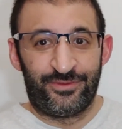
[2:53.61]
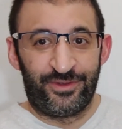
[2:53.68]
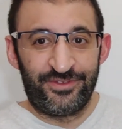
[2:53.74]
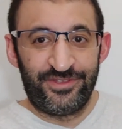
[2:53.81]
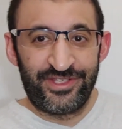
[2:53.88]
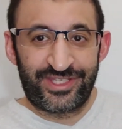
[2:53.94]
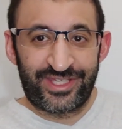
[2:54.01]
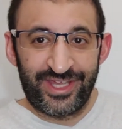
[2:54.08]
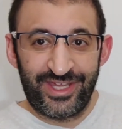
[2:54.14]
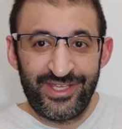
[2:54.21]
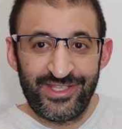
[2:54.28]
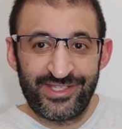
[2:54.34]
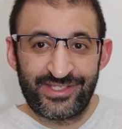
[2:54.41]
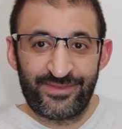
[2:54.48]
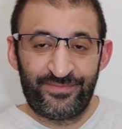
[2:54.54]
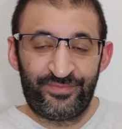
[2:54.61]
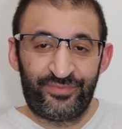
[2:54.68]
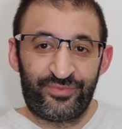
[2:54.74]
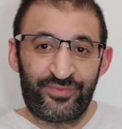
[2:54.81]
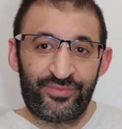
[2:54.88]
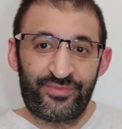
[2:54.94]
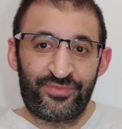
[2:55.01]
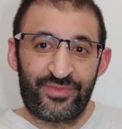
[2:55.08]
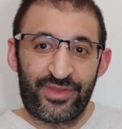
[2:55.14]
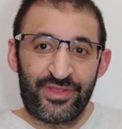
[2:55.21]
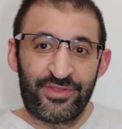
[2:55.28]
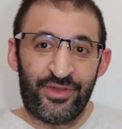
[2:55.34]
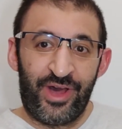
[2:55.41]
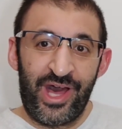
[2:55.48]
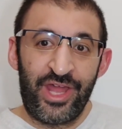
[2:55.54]
So for this case,
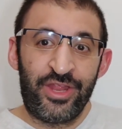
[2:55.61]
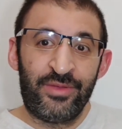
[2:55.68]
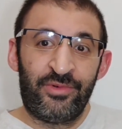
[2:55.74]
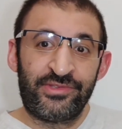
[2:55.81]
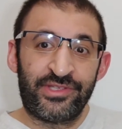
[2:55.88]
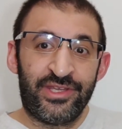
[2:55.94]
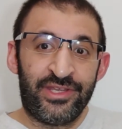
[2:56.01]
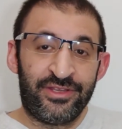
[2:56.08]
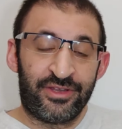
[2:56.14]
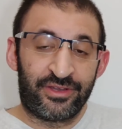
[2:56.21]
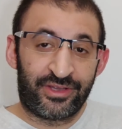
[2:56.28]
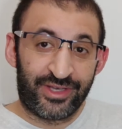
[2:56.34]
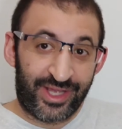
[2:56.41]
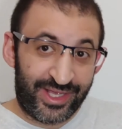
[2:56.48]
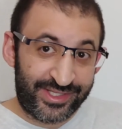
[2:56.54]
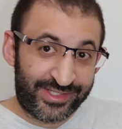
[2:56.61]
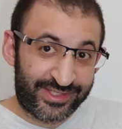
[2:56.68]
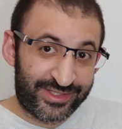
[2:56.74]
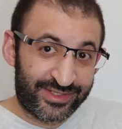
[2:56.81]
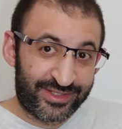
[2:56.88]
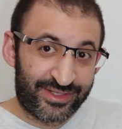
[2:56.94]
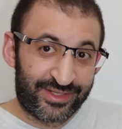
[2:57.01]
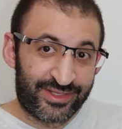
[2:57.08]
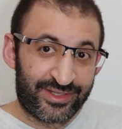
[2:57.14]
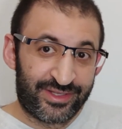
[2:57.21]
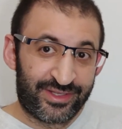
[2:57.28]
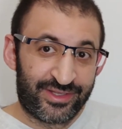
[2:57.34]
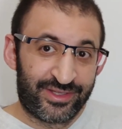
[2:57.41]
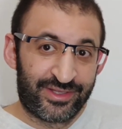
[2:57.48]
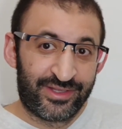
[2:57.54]
the anonymous inner class
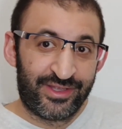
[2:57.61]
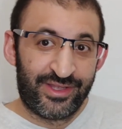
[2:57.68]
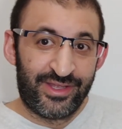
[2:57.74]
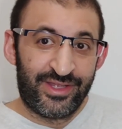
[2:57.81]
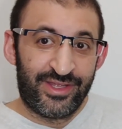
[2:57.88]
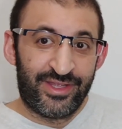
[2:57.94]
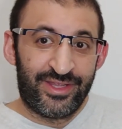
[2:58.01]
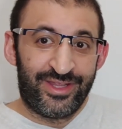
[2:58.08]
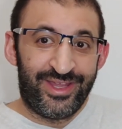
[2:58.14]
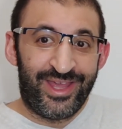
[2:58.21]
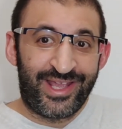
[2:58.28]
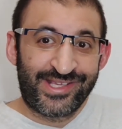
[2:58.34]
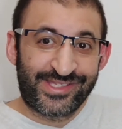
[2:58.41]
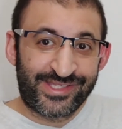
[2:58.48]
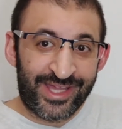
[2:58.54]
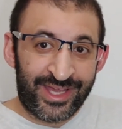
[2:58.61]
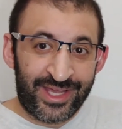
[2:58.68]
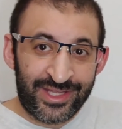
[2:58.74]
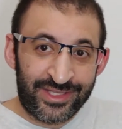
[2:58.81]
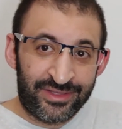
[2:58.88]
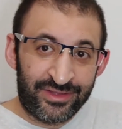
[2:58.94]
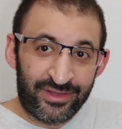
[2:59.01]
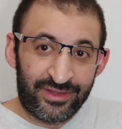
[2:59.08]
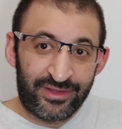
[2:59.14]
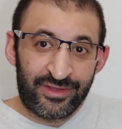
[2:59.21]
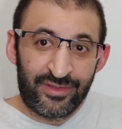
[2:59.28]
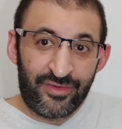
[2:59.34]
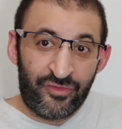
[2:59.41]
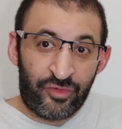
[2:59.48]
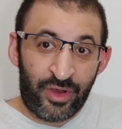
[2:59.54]
extend
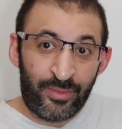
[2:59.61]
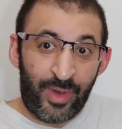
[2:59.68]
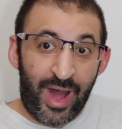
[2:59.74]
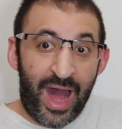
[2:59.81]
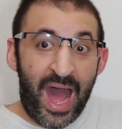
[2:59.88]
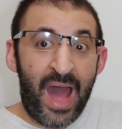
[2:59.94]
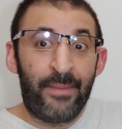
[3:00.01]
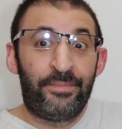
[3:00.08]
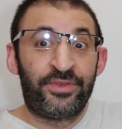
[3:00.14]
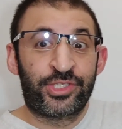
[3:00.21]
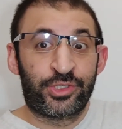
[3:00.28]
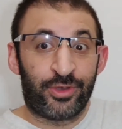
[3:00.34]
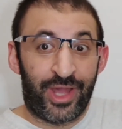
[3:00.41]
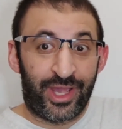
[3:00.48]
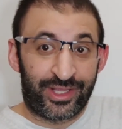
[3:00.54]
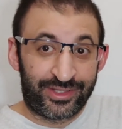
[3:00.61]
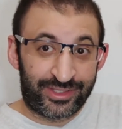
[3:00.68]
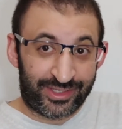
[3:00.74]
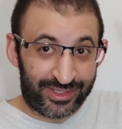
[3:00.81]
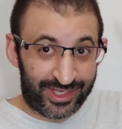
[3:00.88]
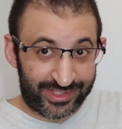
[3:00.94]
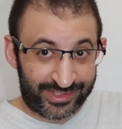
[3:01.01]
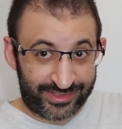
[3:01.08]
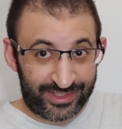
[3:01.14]
from abstract